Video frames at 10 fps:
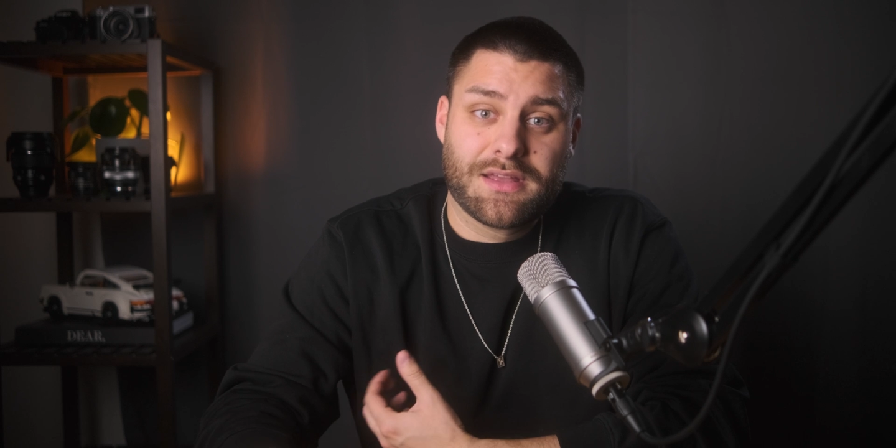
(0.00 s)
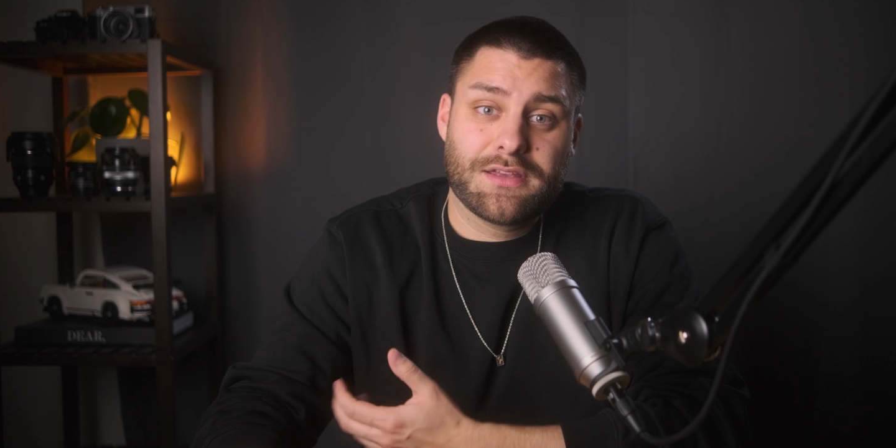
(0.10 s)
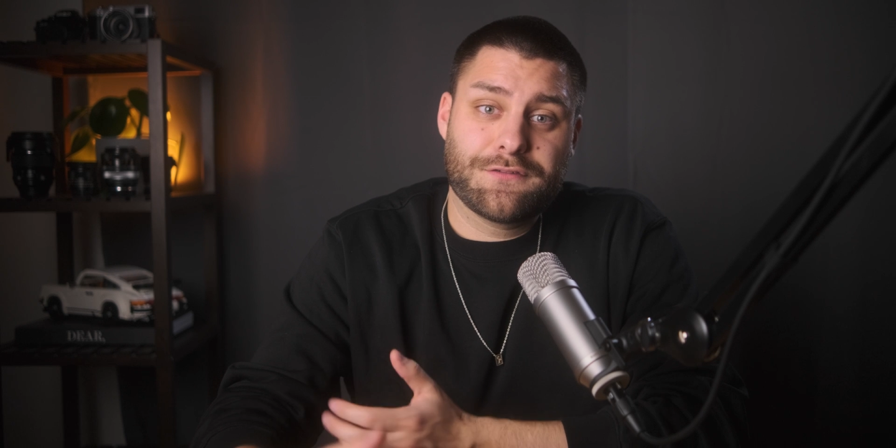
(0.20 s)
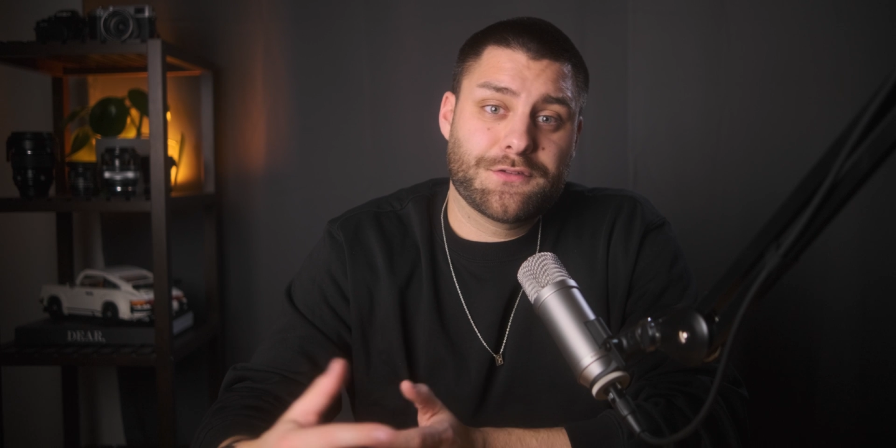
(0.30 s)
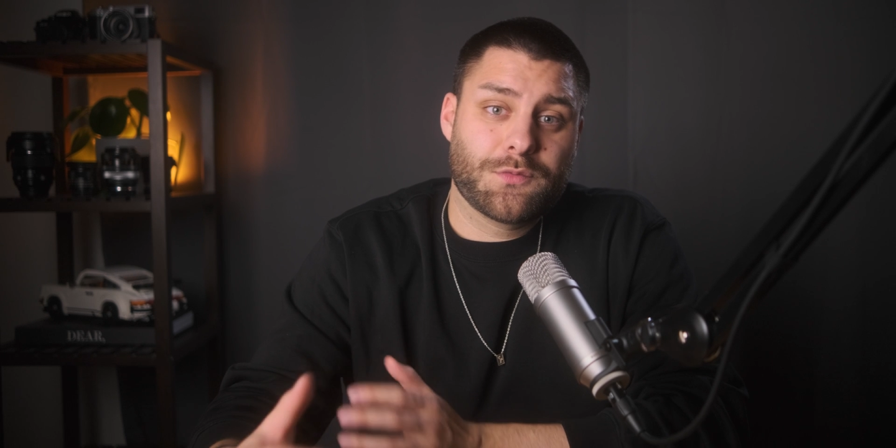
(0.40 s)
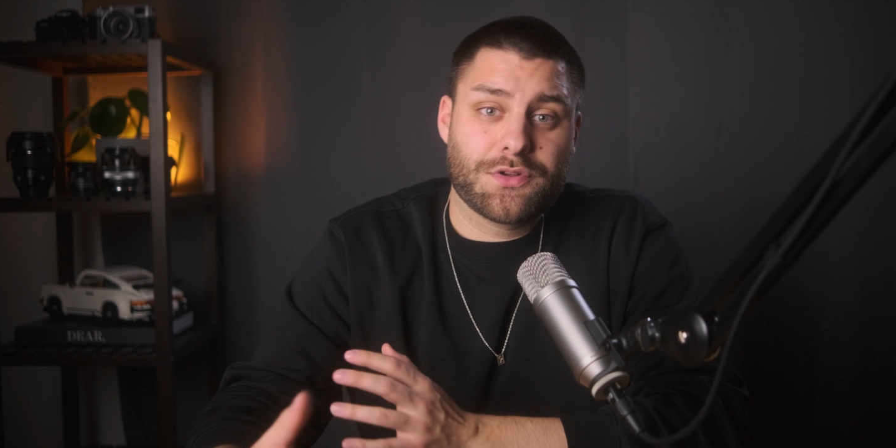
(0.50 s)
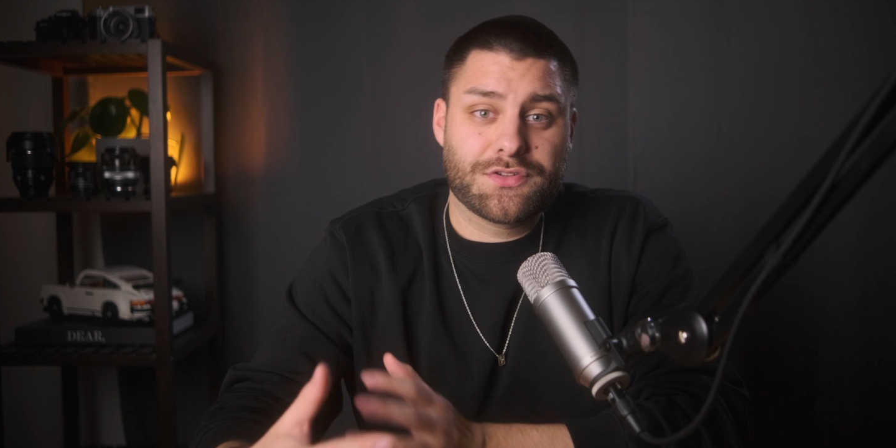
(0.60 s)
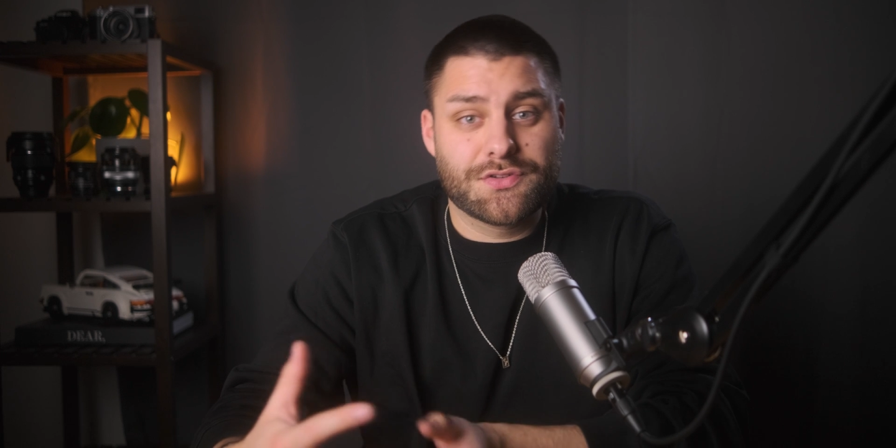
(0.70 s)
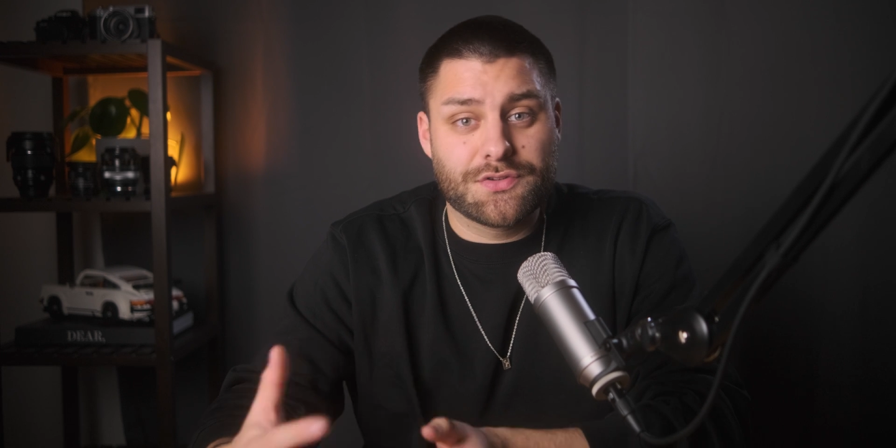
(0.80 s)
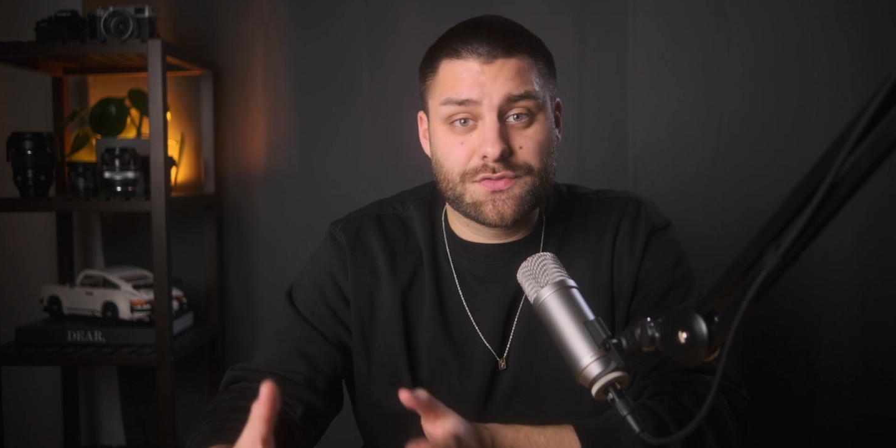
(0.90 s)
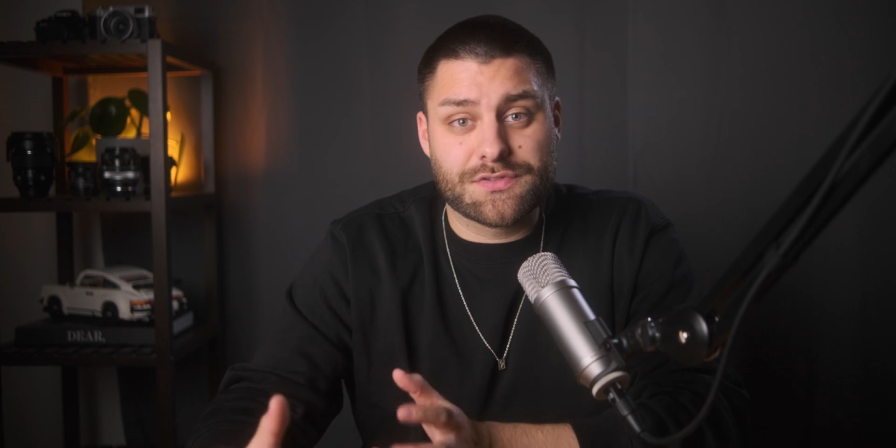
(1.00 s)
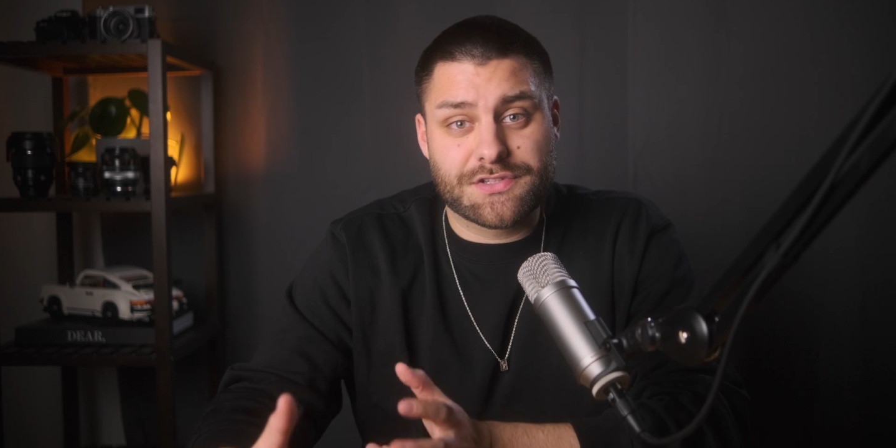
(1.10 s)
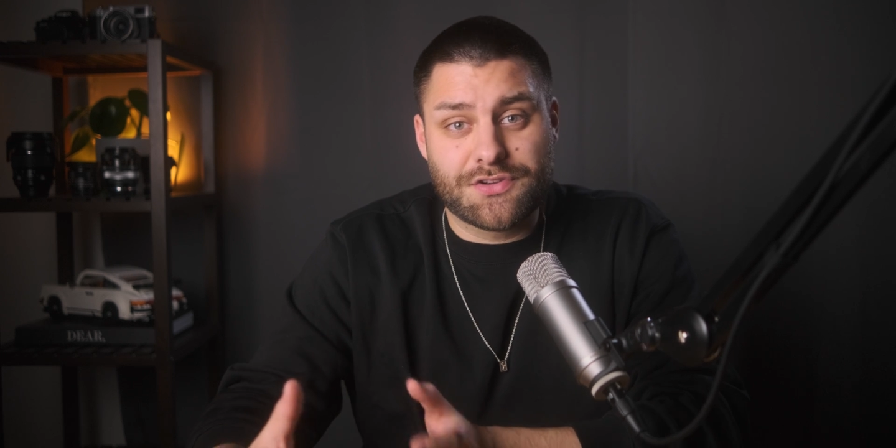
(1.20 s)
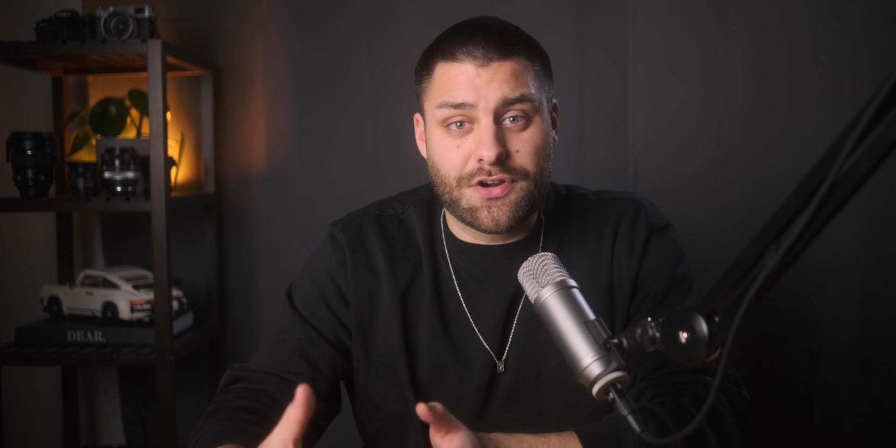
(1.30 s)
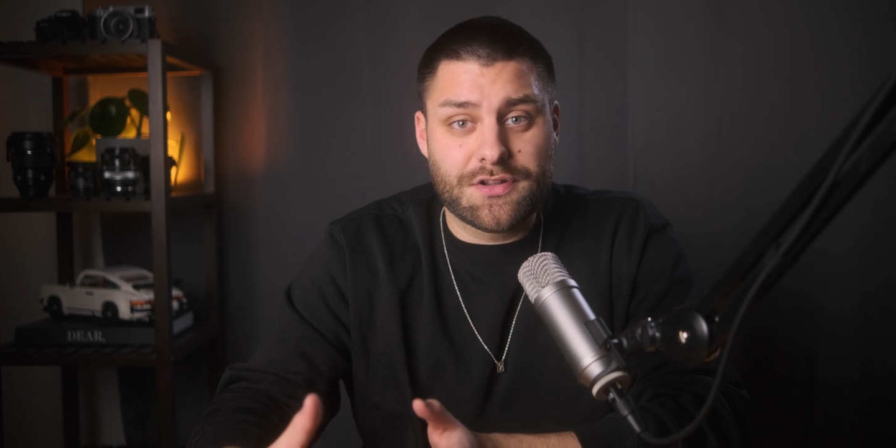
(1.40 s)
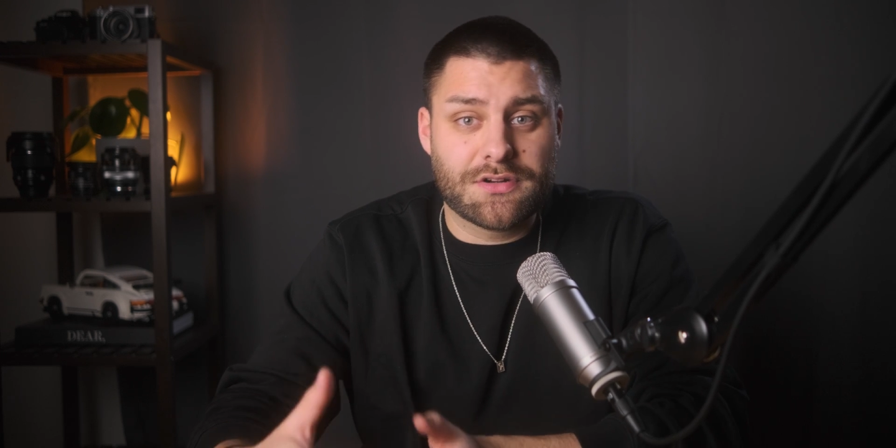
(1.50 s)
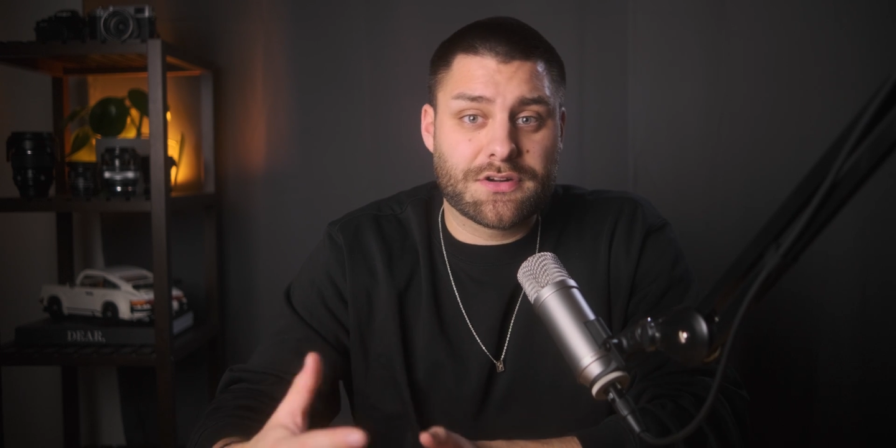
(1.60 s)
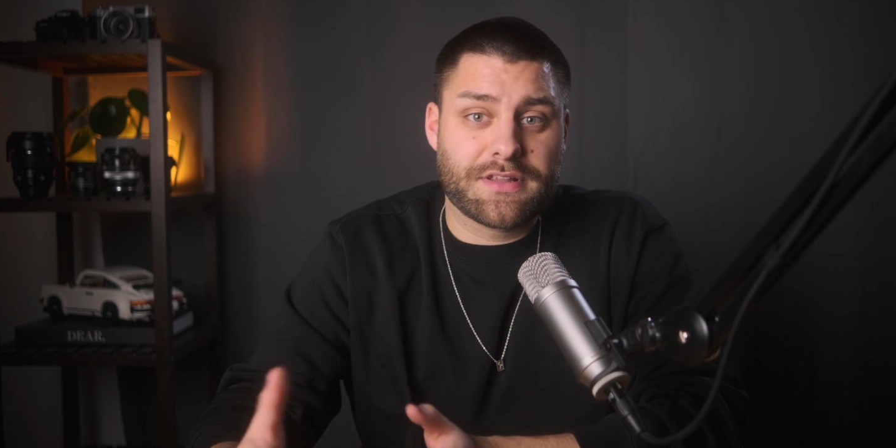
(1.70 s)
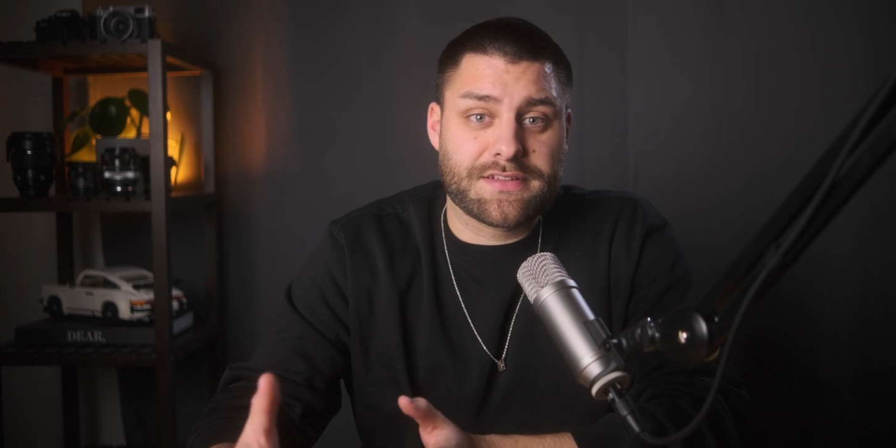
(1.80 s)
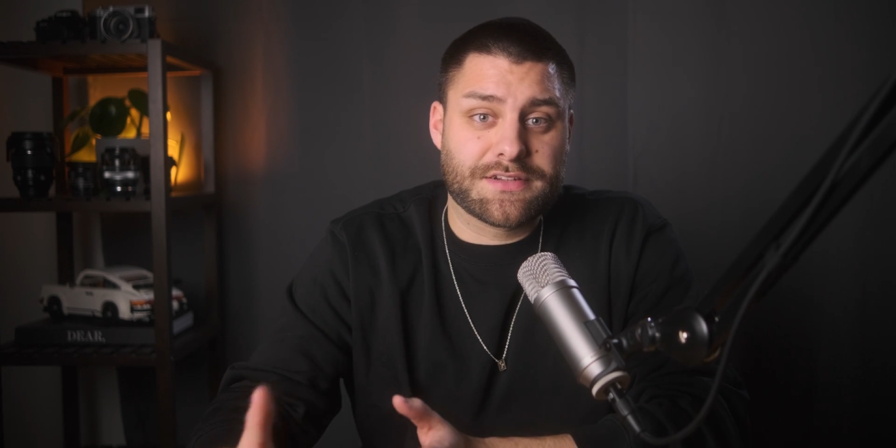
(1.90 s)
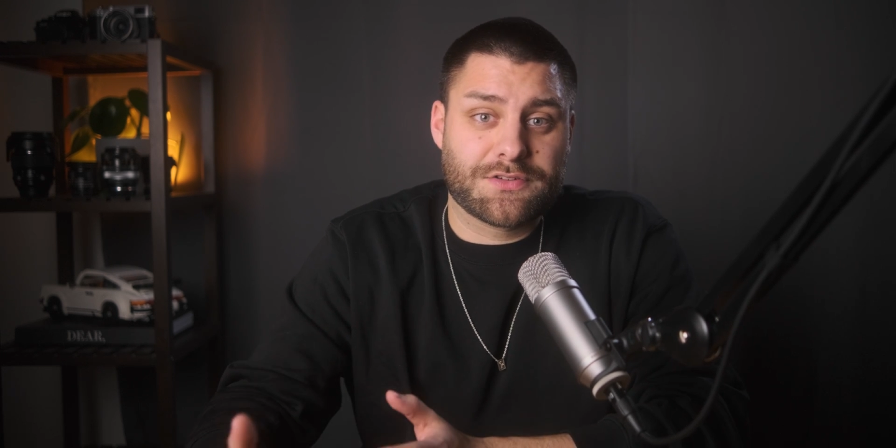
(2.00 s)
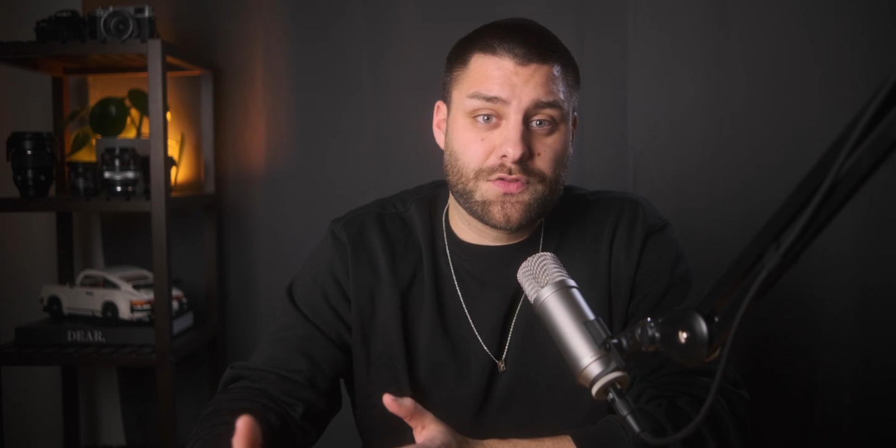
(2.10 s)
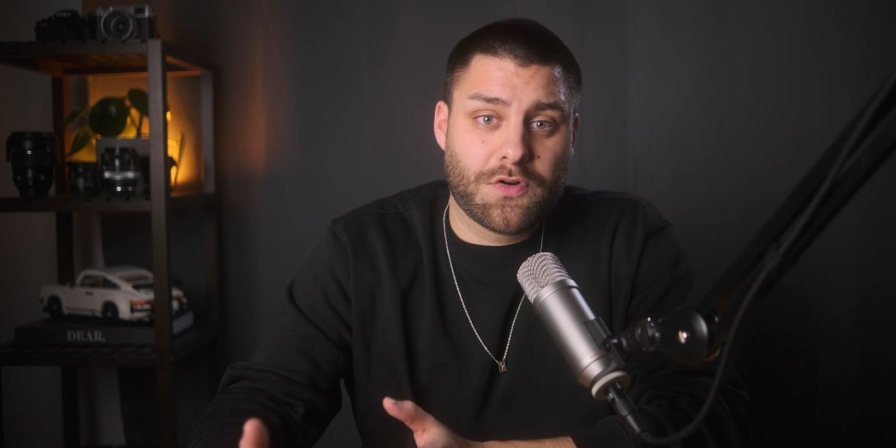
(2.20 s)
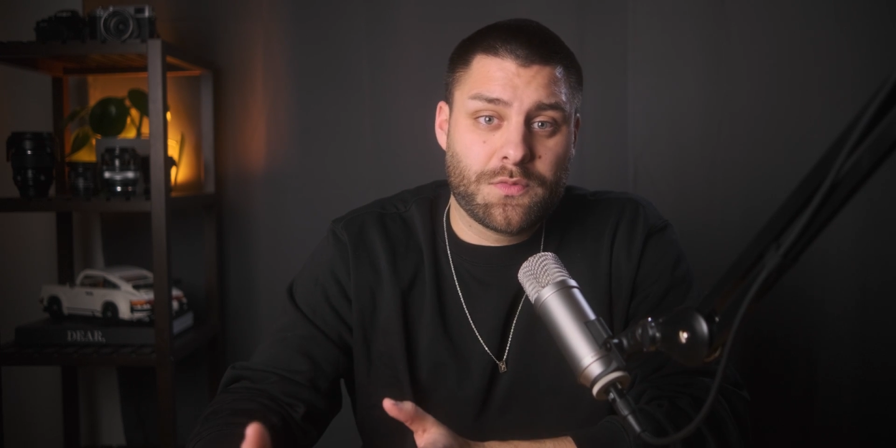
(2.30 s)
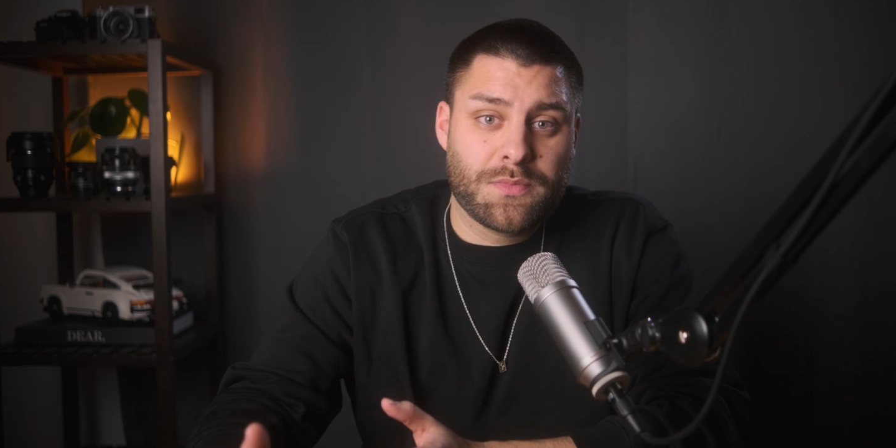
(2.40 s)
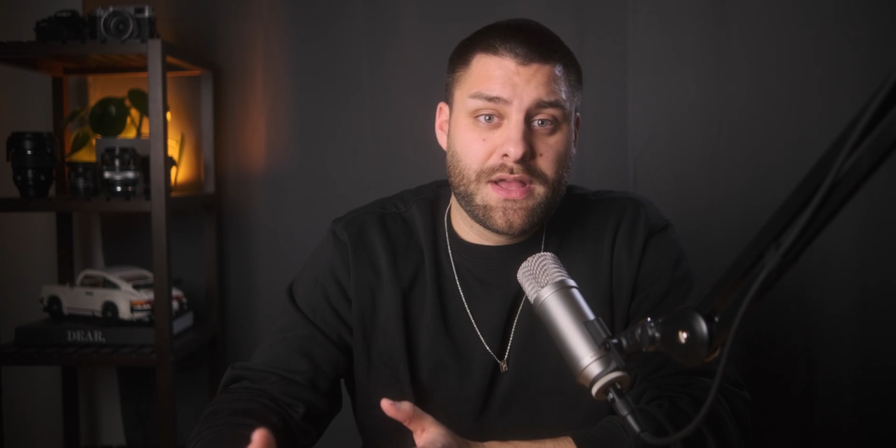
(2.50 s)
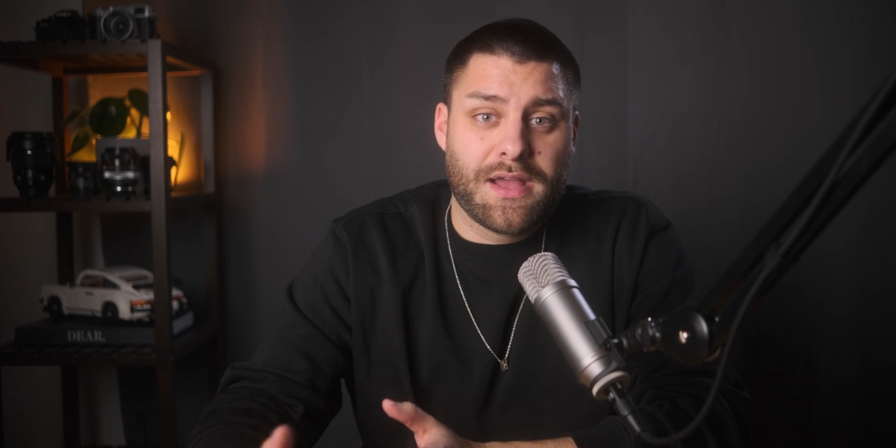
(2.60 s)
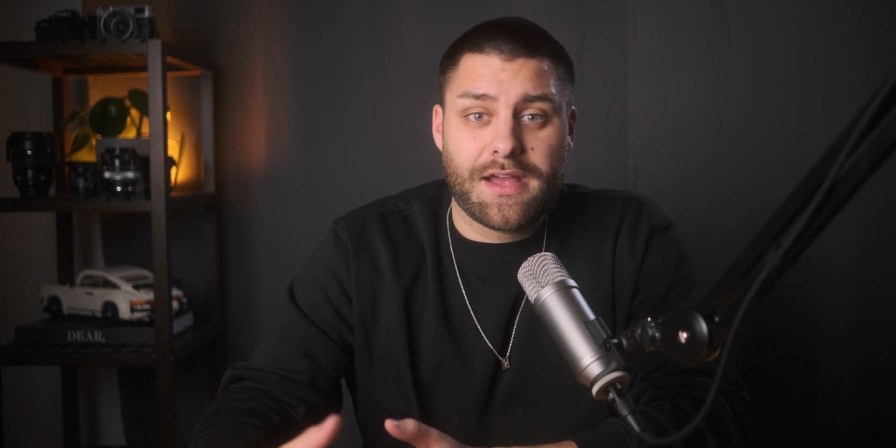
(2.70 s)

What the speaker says: If you want to use Eterna or Classic Chrome